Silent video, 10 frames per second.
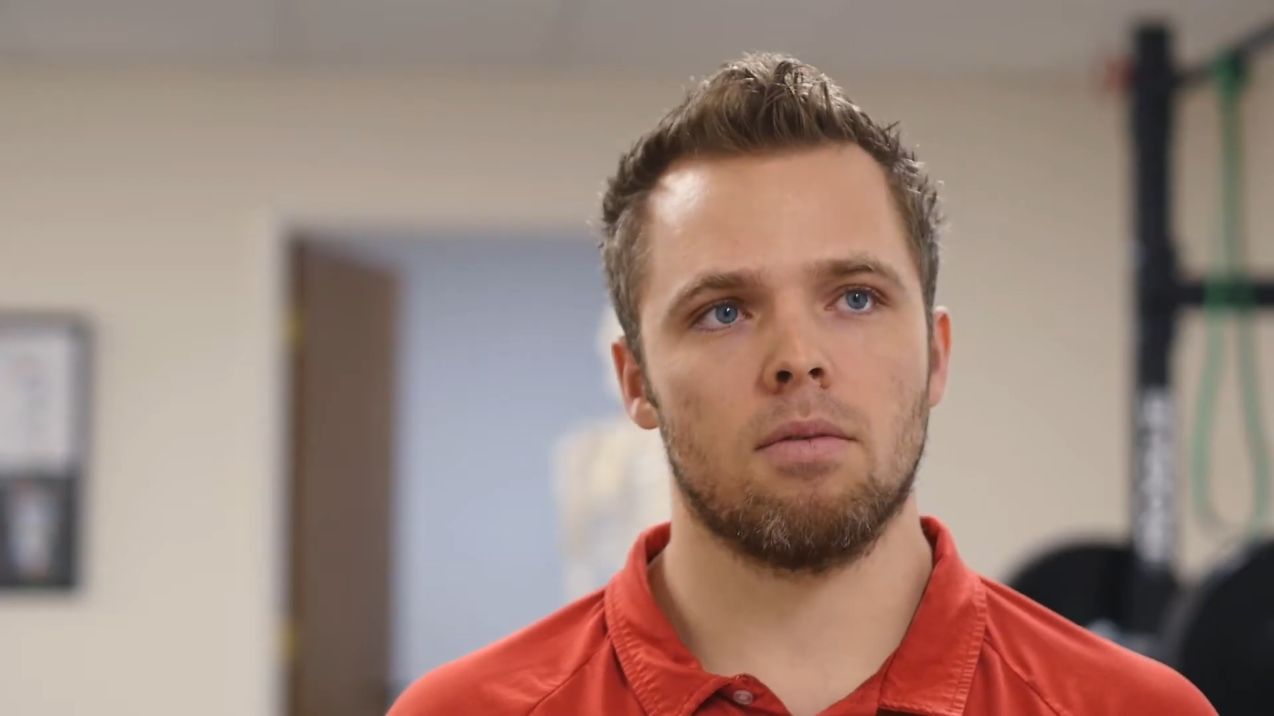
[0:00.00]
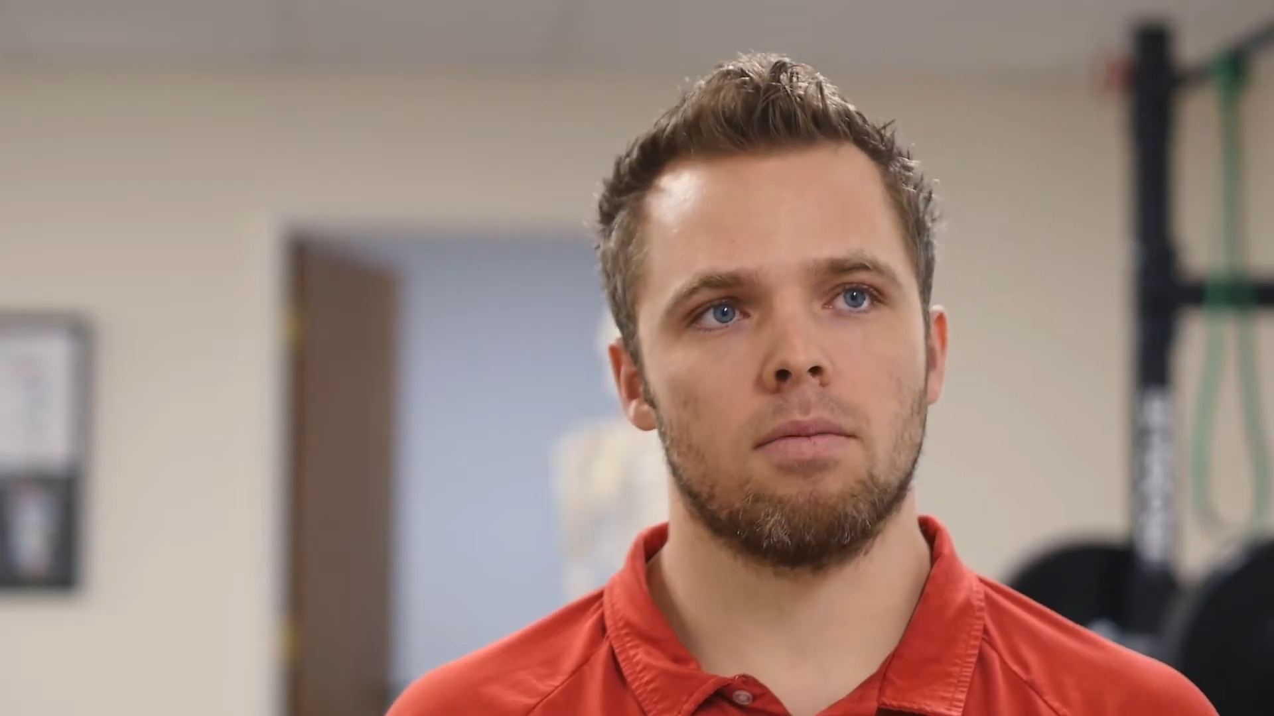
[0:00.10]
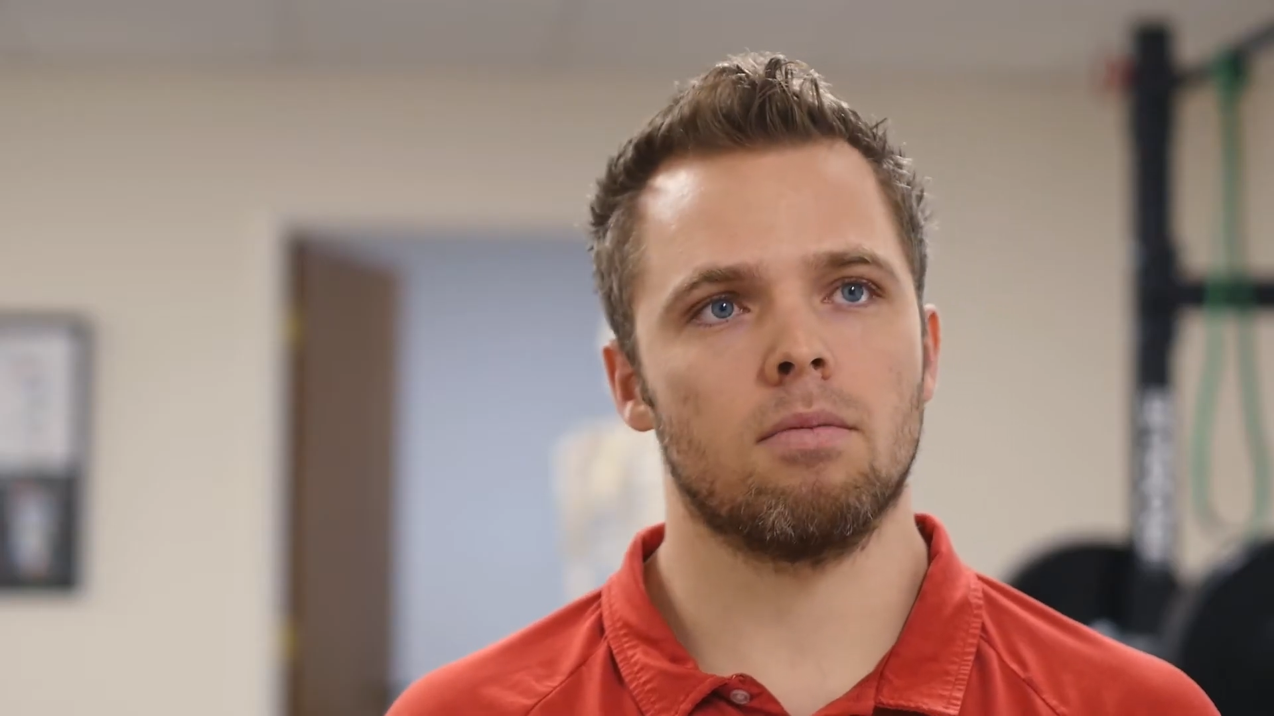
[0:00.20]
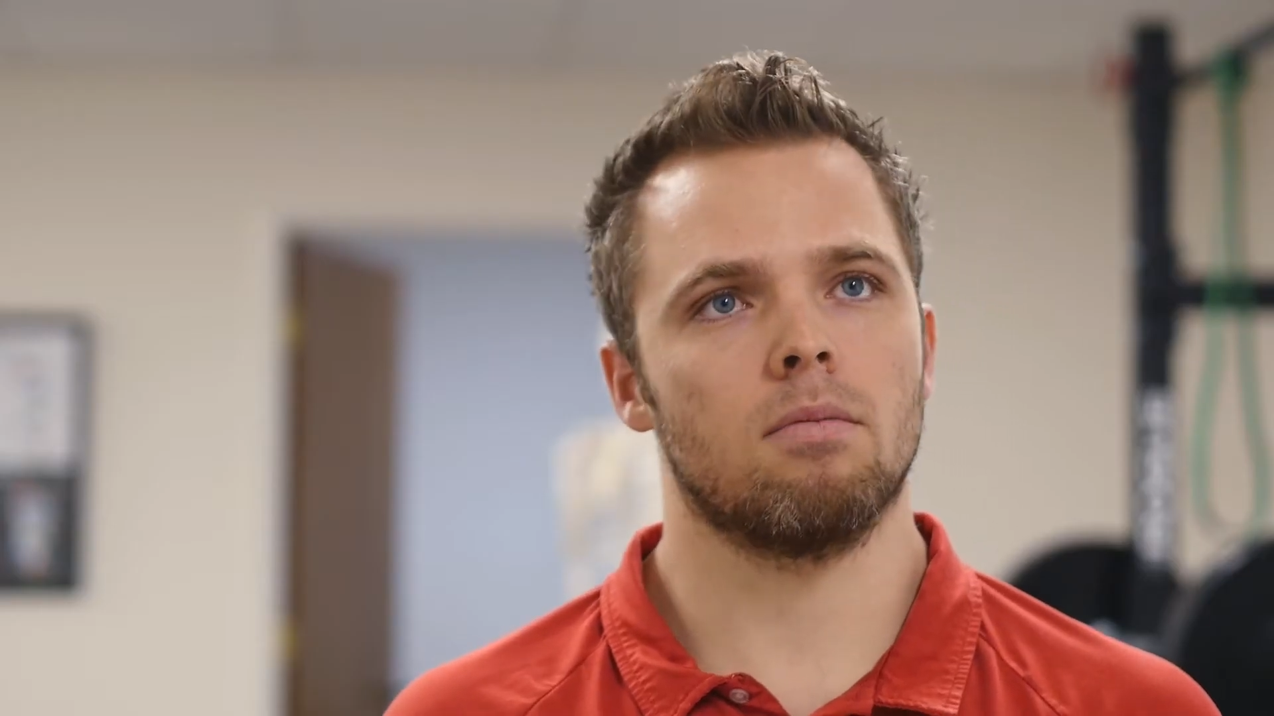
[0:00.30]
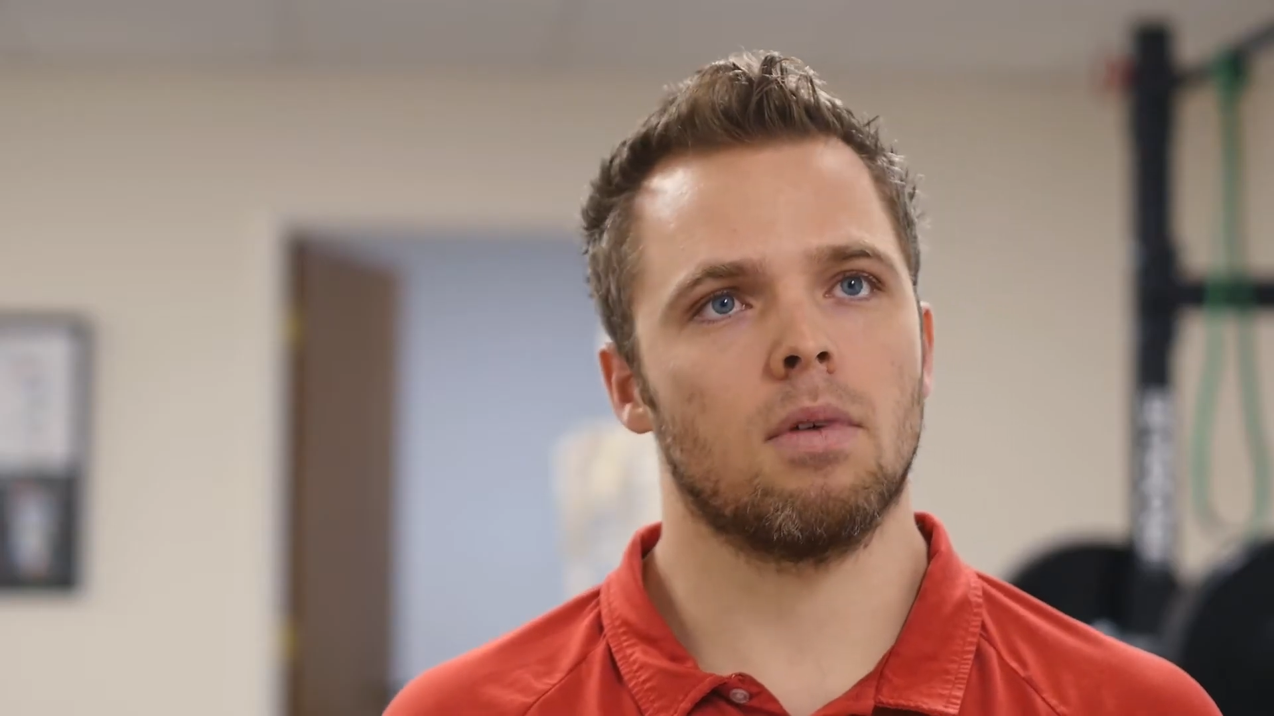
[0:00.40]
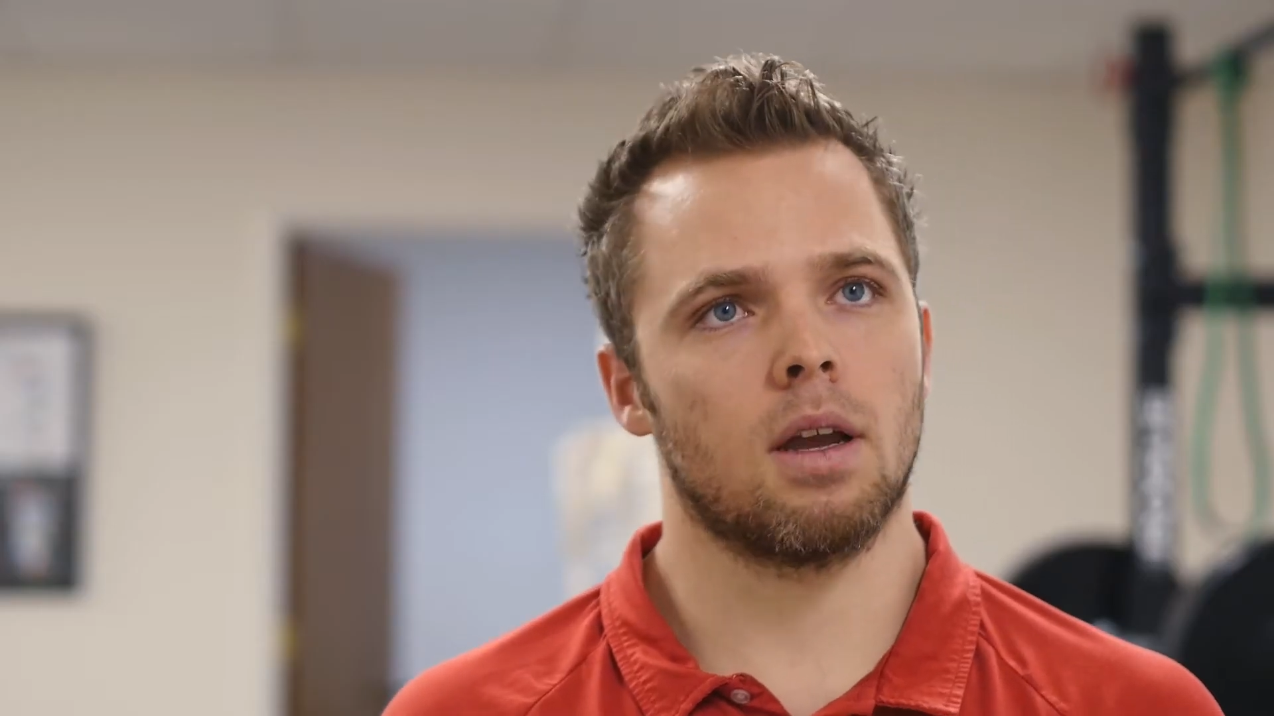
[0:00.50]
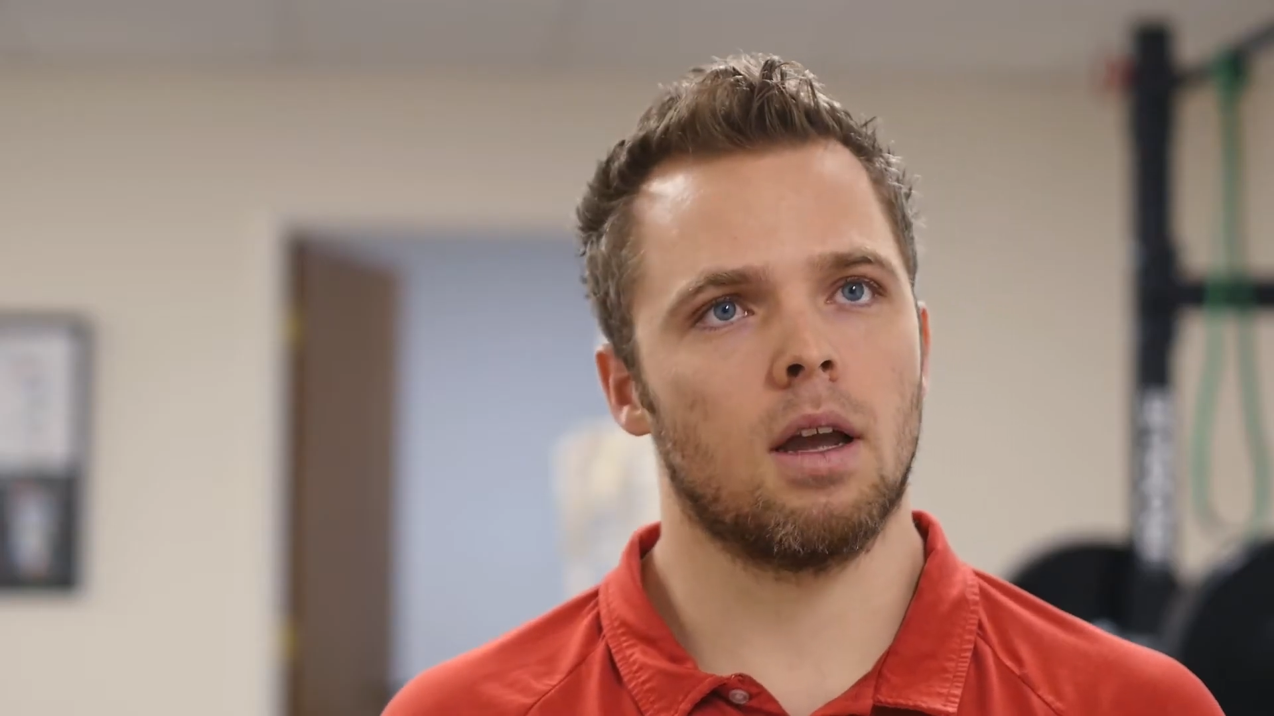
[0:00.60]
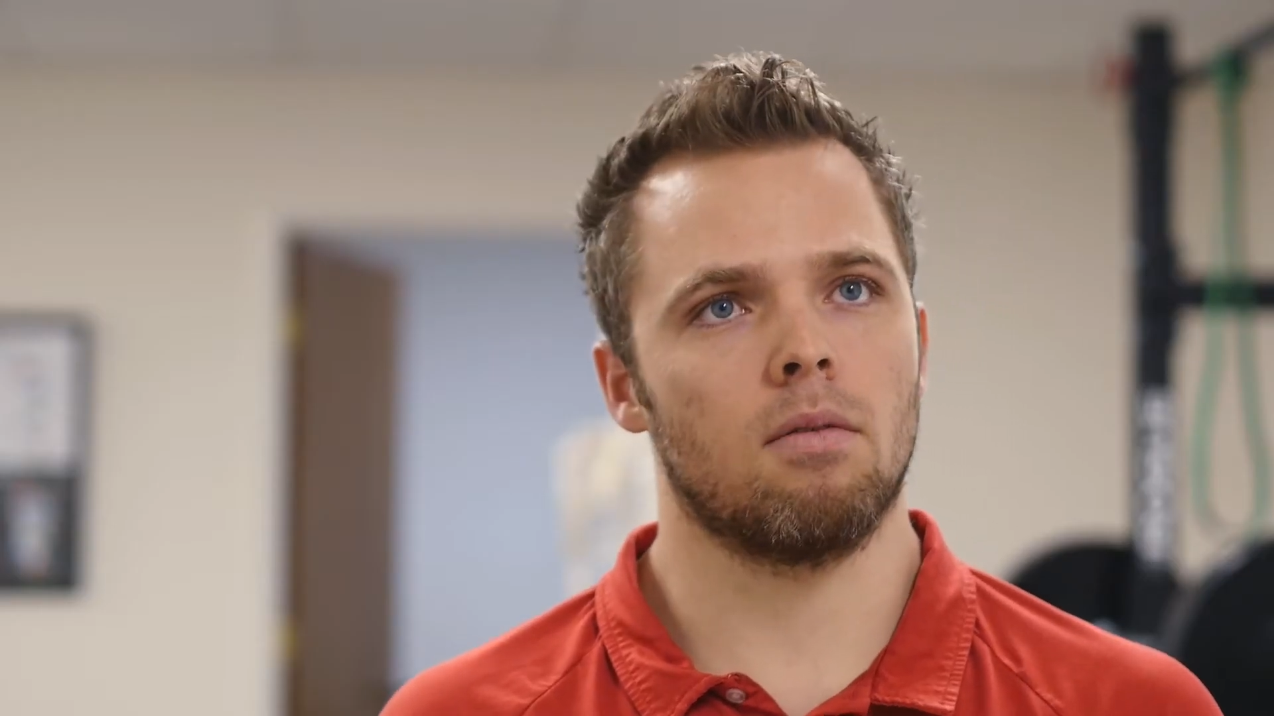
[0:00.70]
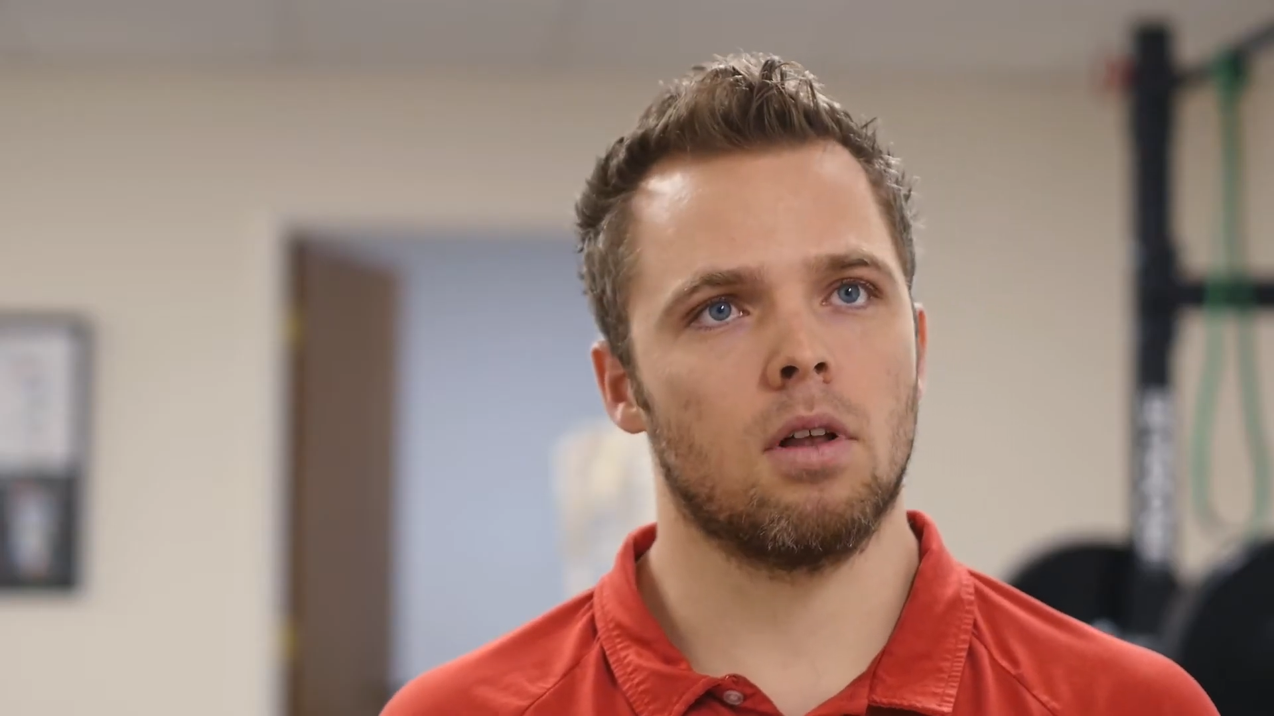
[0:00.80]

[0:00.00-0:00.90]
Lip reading: of